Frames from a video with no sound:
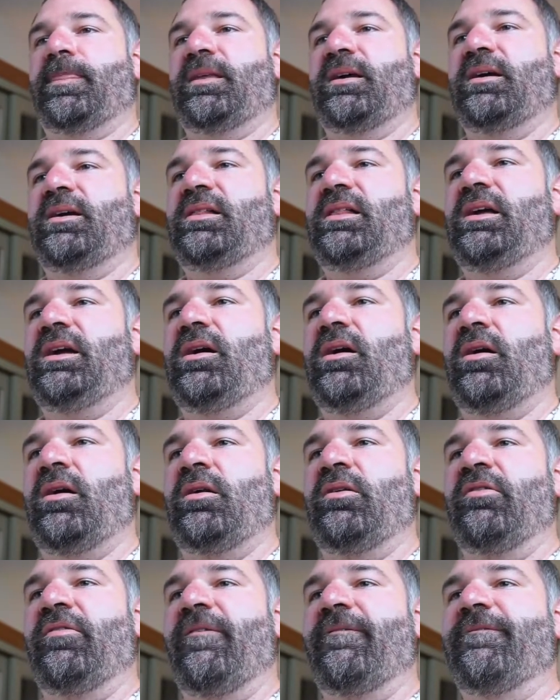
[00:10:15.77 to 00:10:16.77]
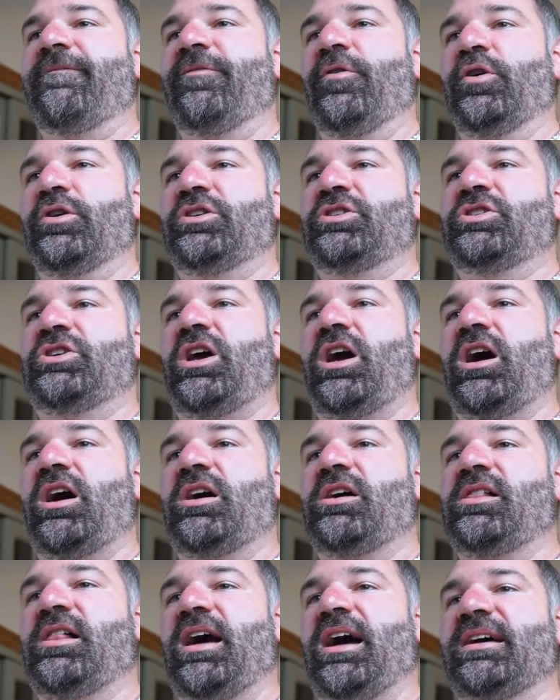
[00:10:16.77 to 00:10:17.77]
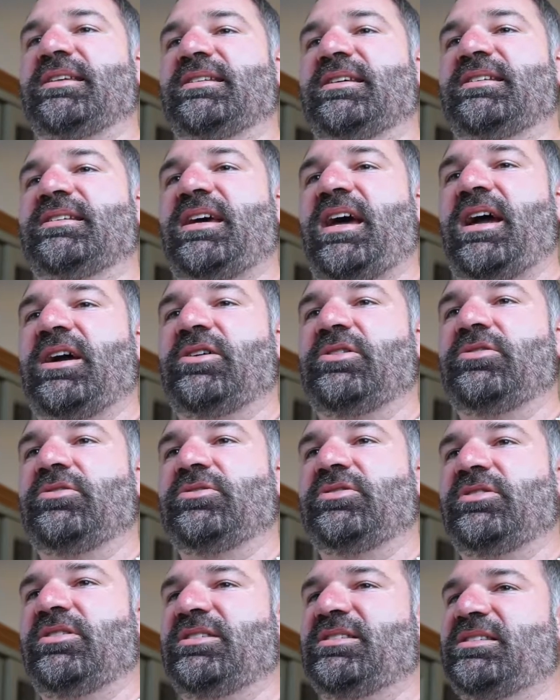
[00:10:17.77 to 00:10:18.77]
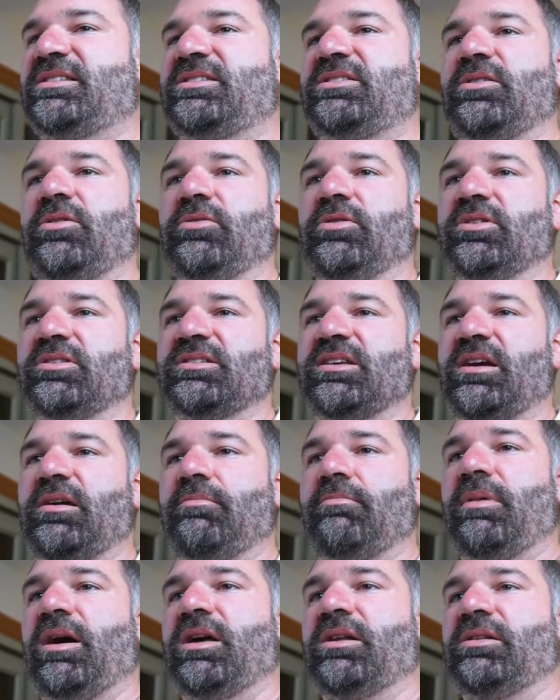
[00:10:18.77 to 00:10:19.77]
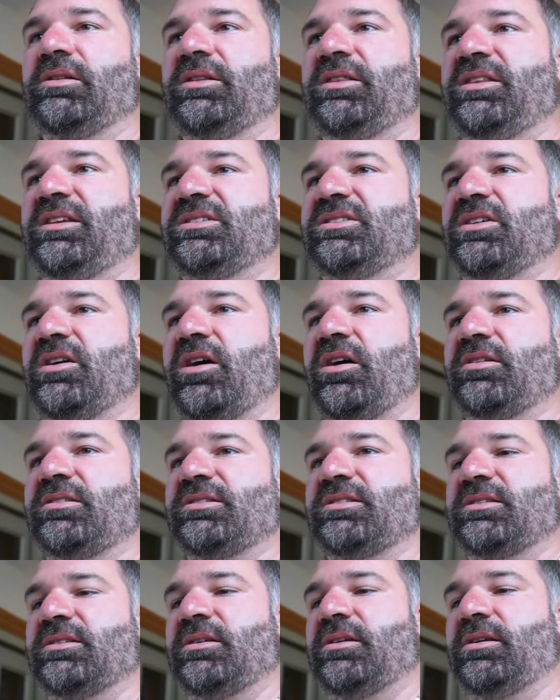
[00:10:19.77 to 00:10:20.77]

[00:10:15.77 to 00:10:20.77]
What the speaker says: Klingon Vorcha class attack cruiser. It so looks like a model in these cards.